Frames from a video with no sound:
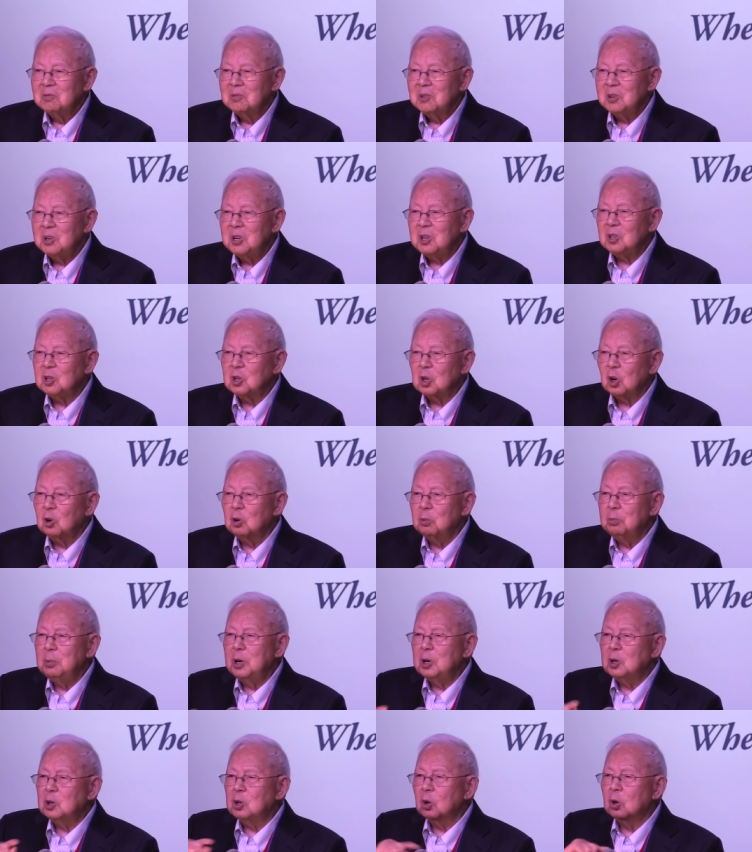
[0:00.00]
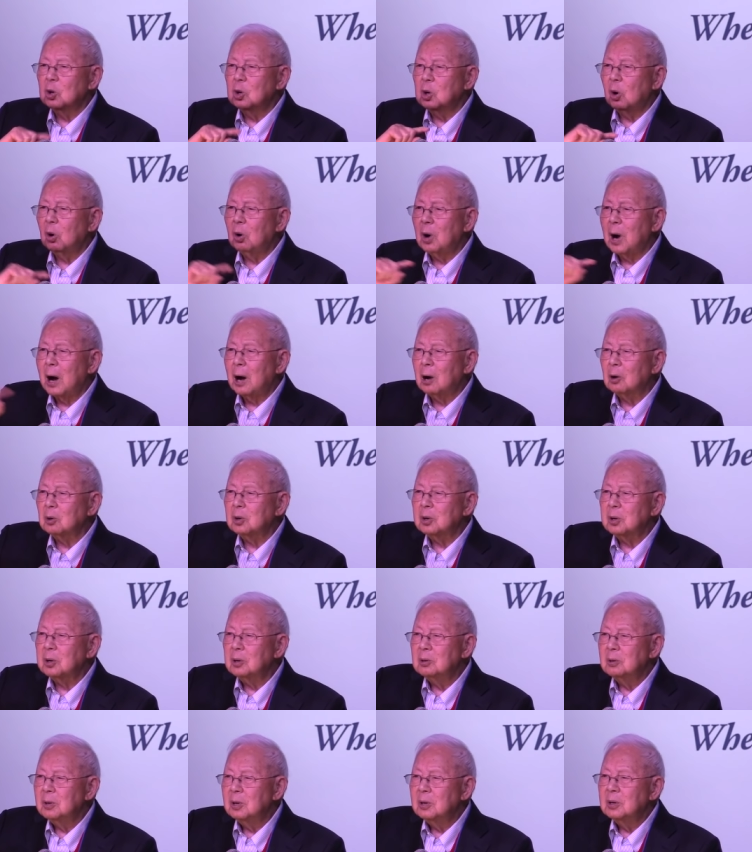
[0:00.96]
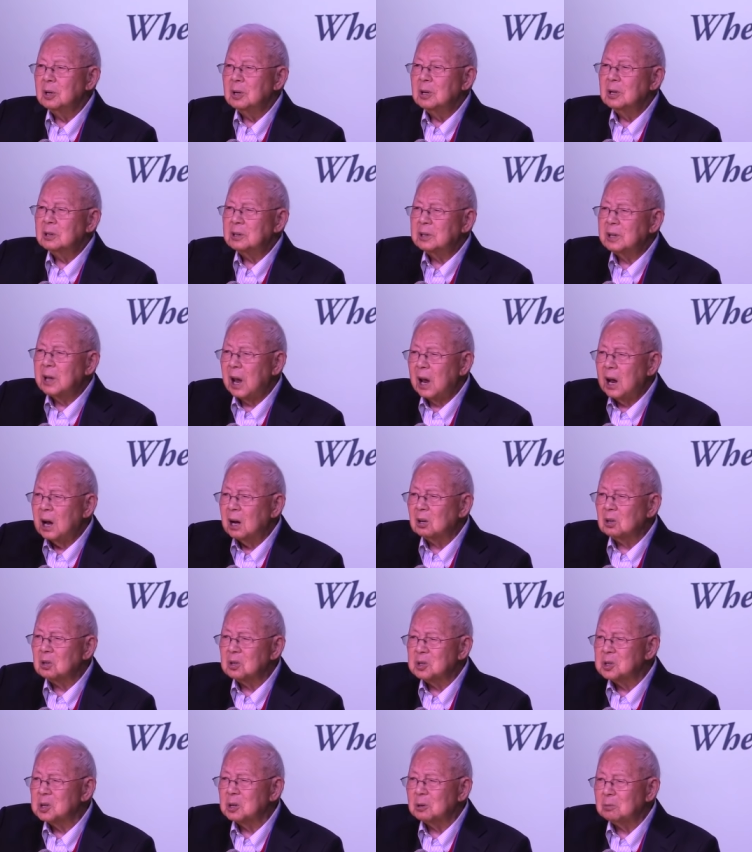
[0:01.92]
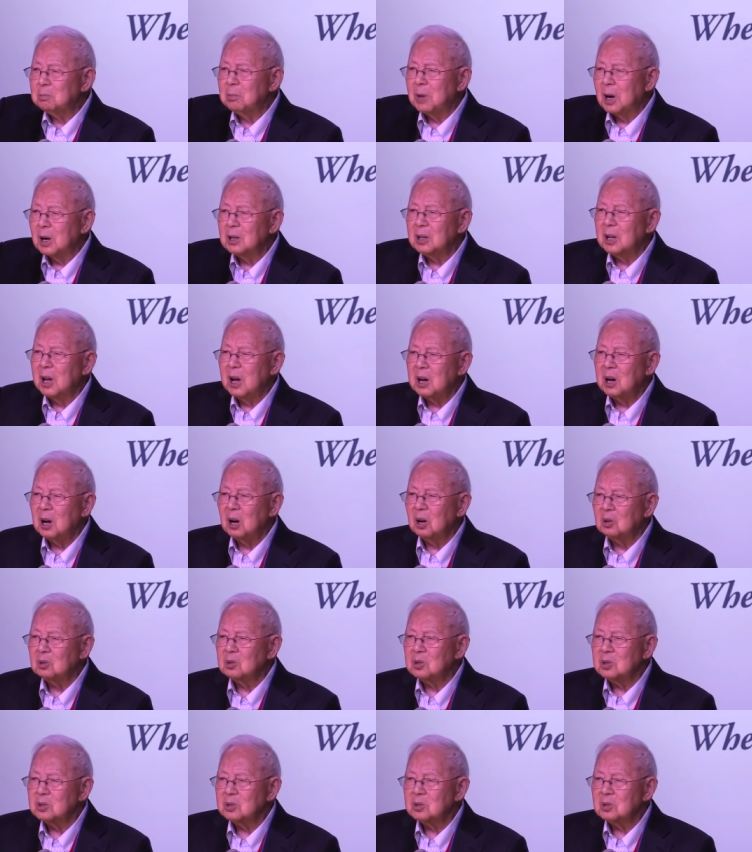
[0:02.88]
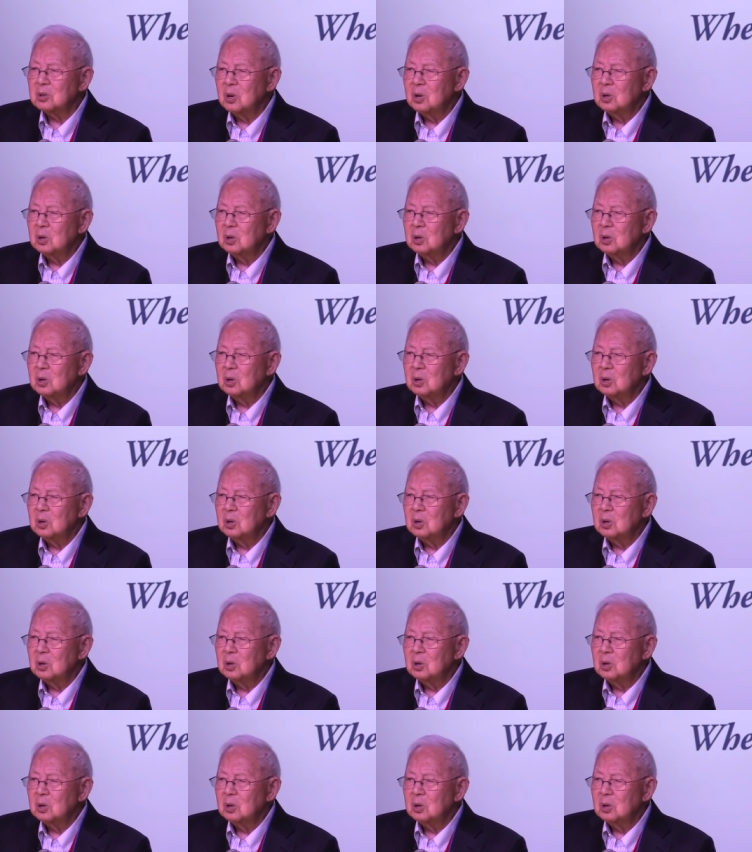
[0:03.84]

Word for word: He told me to go out, tell somebody else